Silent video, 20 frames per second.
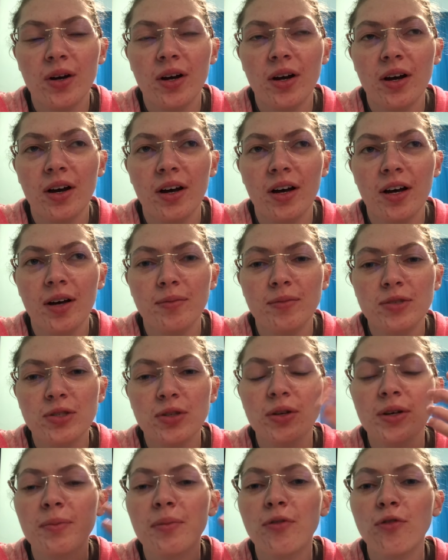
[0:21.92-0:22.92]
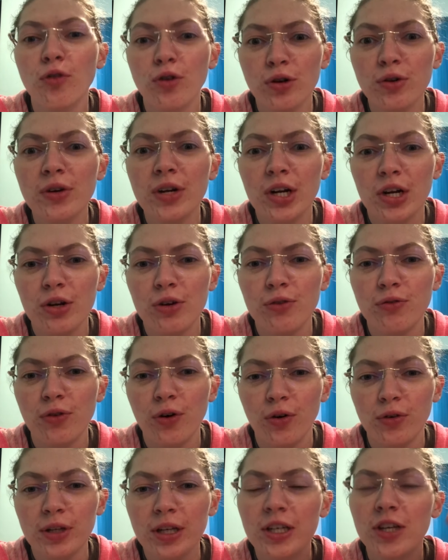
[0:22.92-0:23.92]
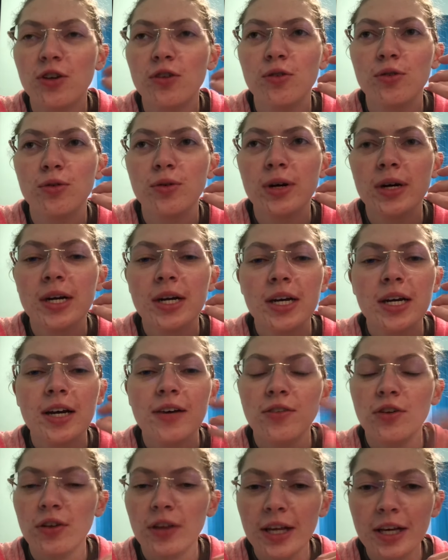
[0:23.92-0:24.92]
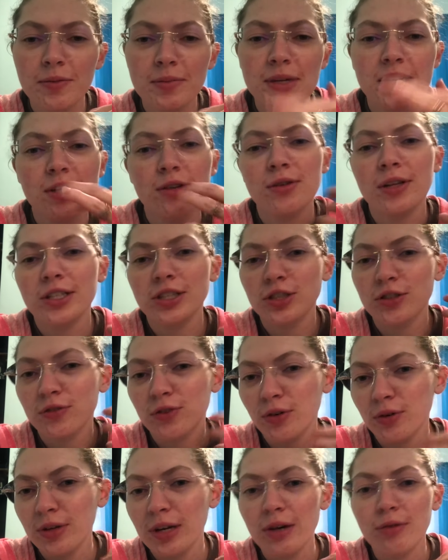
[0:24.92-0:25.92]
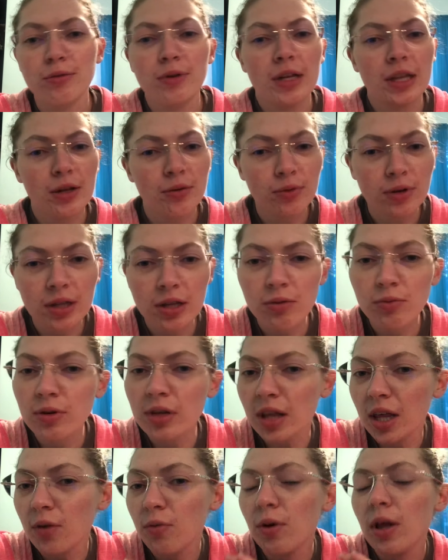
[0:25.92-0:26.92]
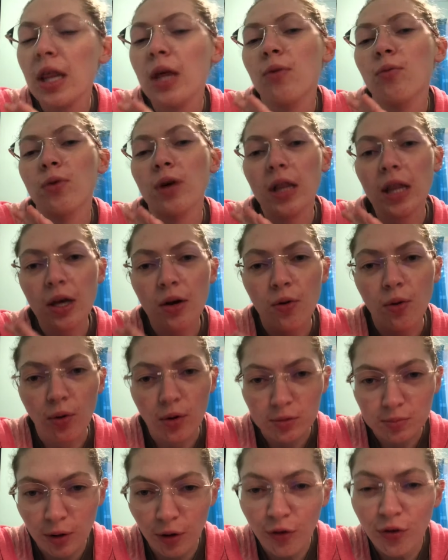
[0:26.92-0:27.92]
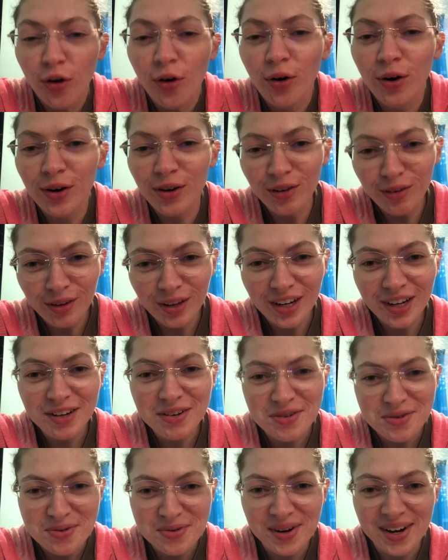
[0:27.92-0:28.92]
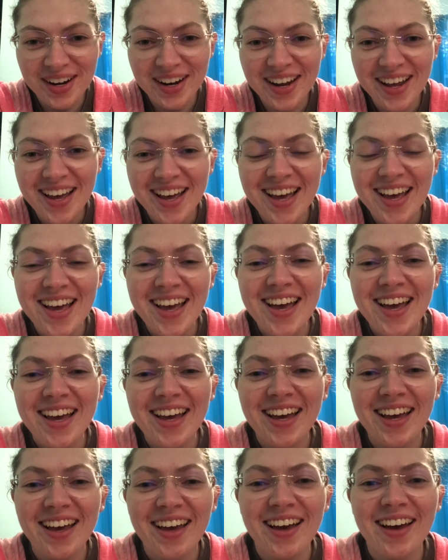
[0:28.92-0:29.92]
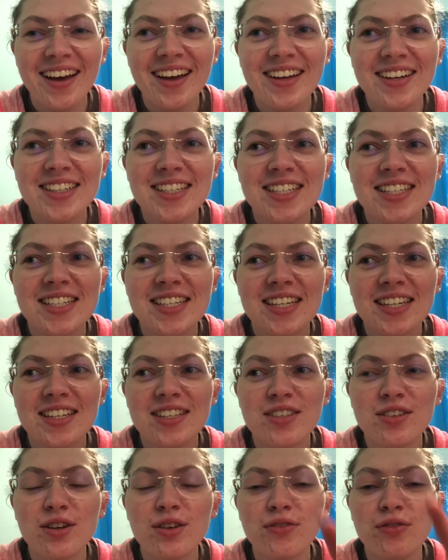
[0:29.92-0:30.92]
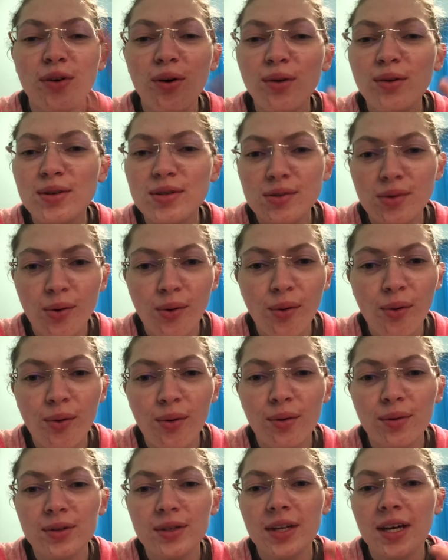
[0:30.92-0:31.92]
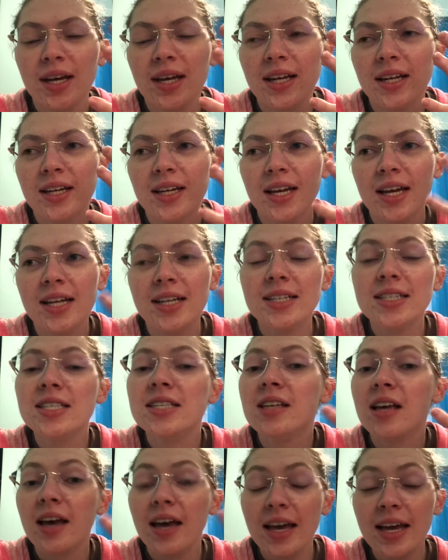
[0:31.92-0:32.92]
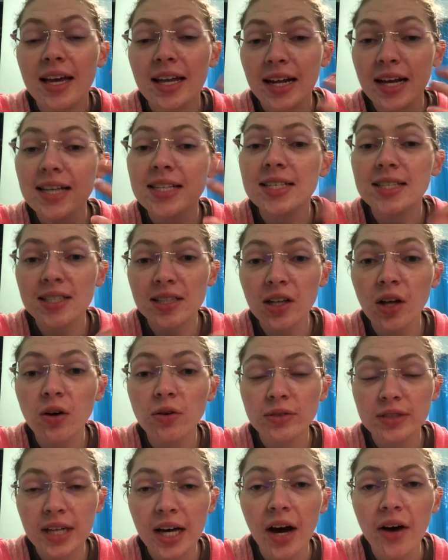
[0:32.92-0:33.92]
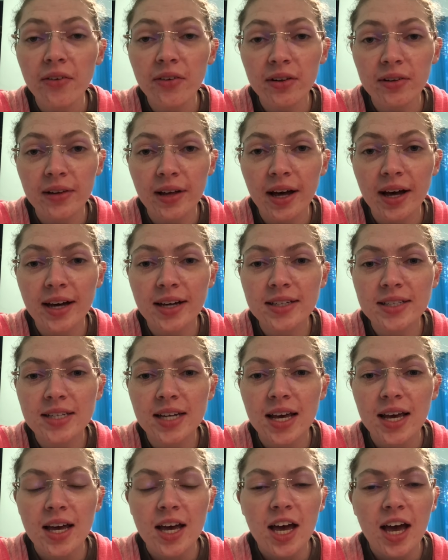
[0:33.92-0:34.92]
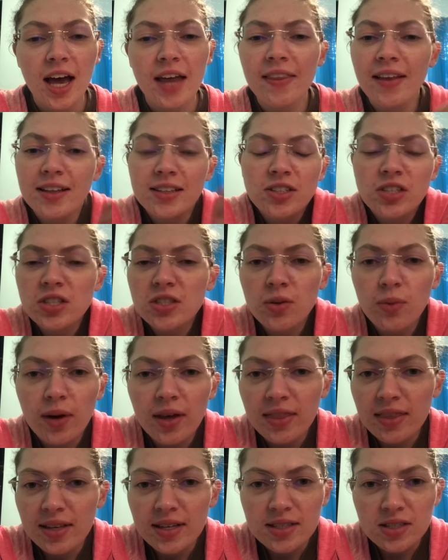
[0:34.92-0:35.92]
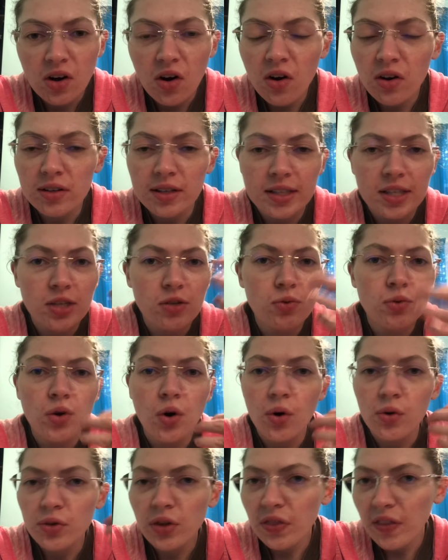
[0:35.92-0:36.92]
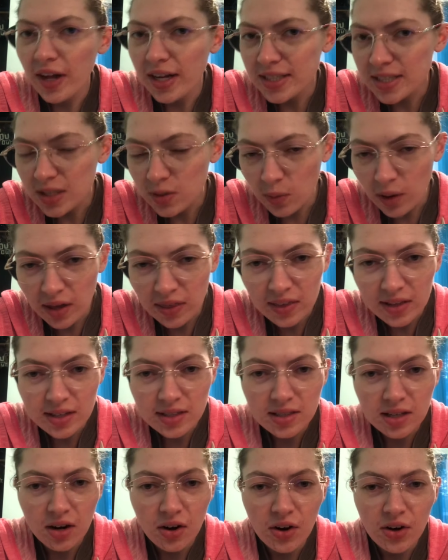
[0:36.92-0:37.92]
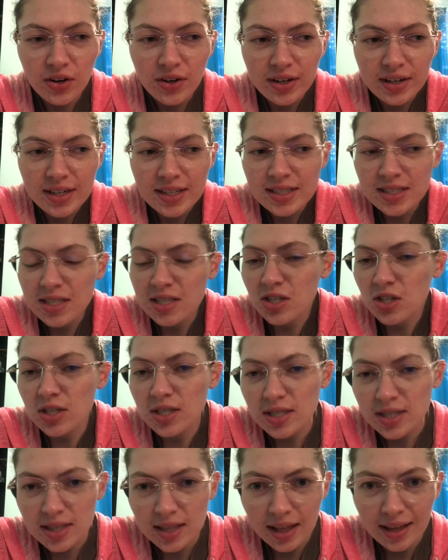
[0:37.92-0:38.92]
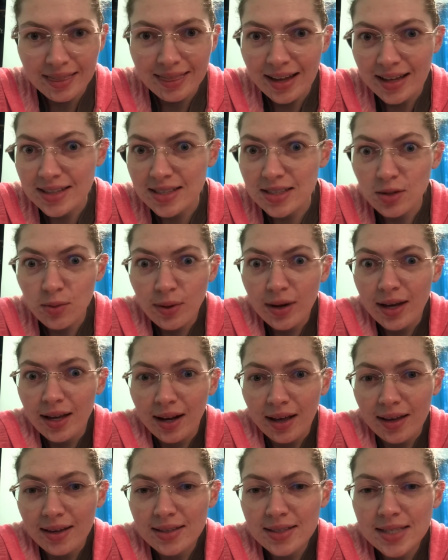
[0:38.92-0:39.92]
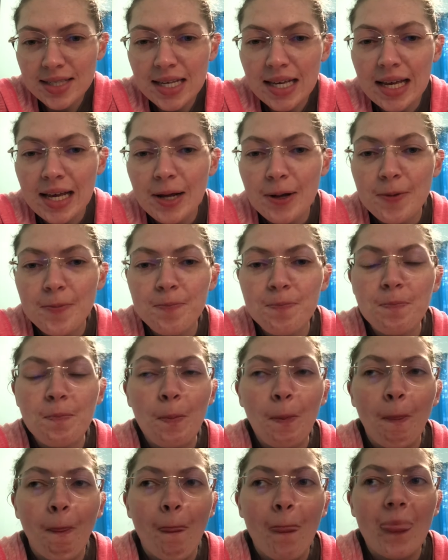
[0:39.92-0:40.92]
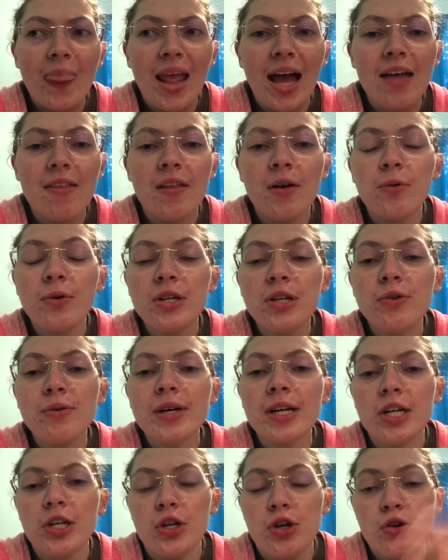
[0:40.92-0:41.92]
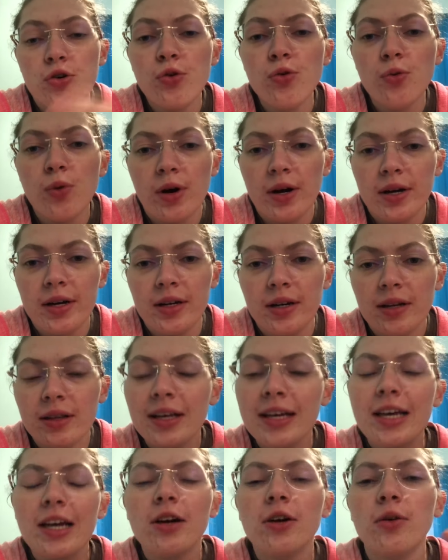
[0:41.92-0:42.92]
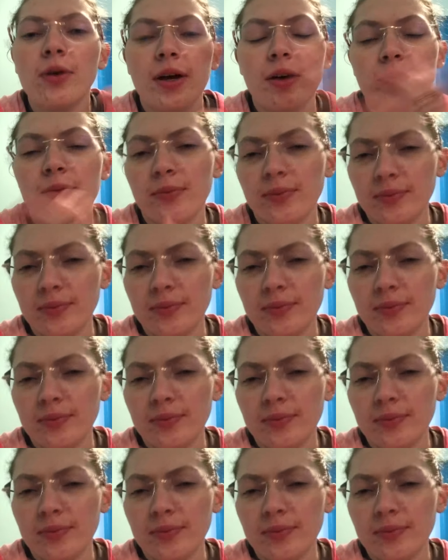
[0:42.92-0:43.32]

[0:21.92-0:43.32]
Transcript: so like before you get a new phone, like if you're like me, you let your phone get really, really, really, really, really old before you get a new one. And so your phone is old and it has slowed down a lot. And that's just the way things are. Like, you know that that's the way things are, and it's just like that's the way it is. And then when you get a new one, like, okay,